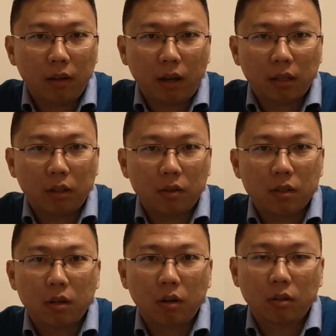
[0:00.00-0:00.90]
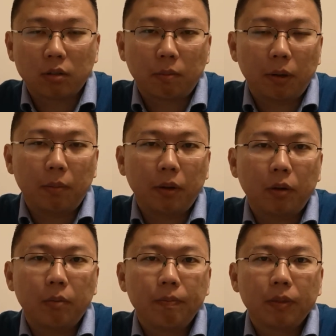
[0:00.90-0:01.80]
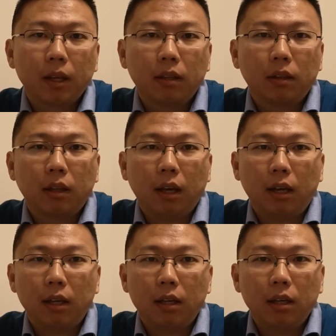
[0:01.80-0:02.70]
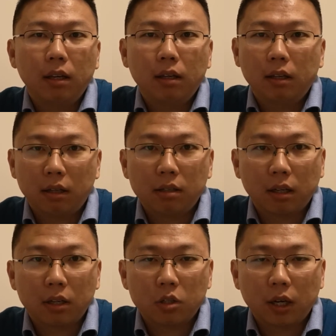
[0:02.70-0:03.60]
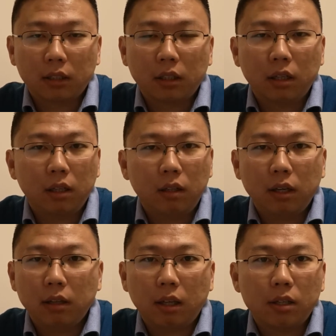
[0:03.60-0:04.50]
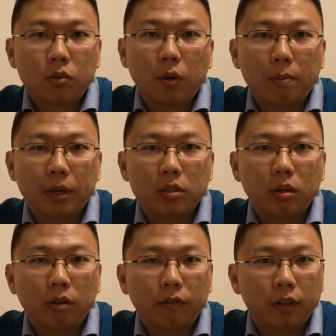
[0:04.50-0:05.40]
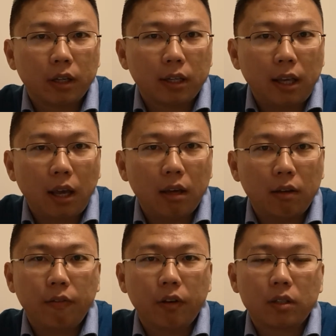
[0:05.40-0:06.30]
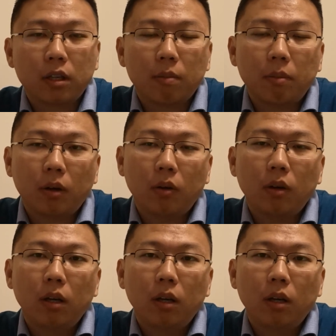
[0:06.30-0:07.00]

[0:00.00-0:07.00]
I know lots of people, they, as a contractor, you can take 3 months off in a year, for example.